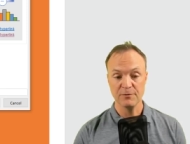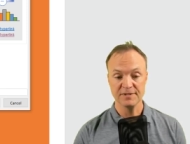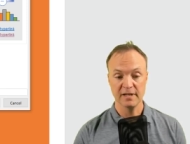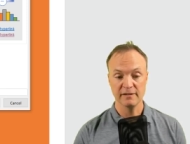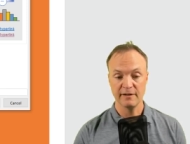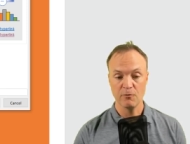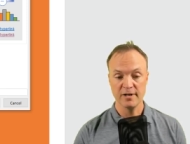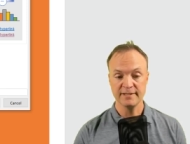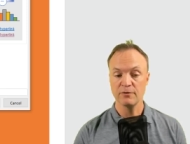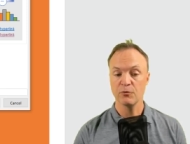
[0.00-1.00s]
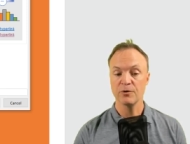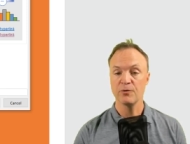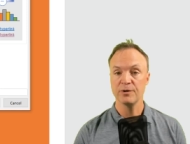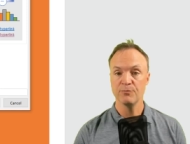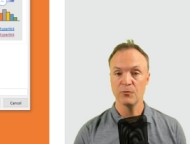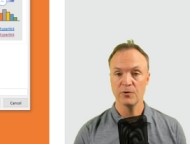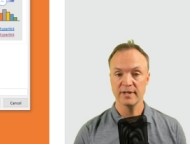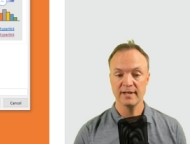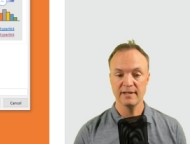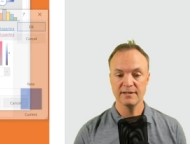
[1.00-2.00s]
that was the color I wanted, or go to
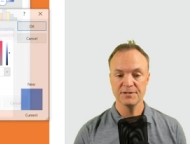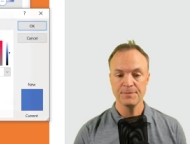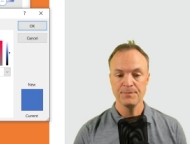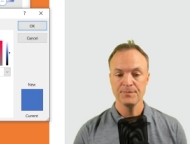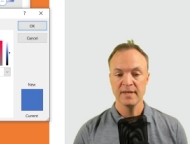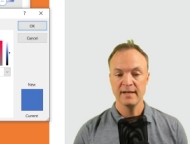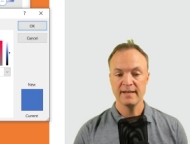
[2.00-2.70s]
more colors.